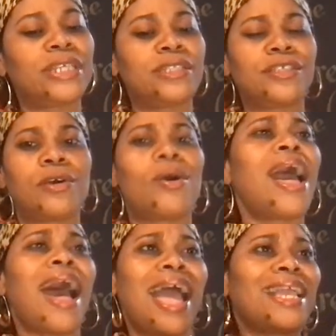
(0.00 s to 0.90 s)
And so
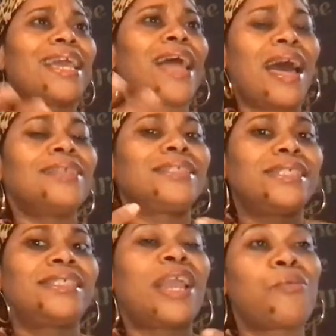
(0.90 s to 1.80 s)
I can honestly
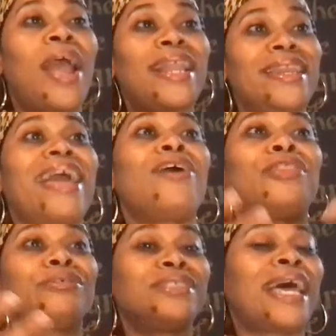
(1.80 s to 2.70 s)
say right now
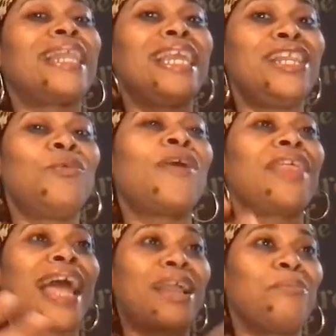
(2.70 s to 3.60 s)
there is not anyone
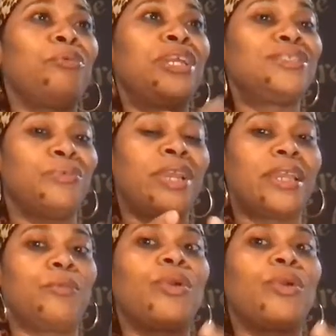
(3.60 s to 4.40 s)
that I can bring to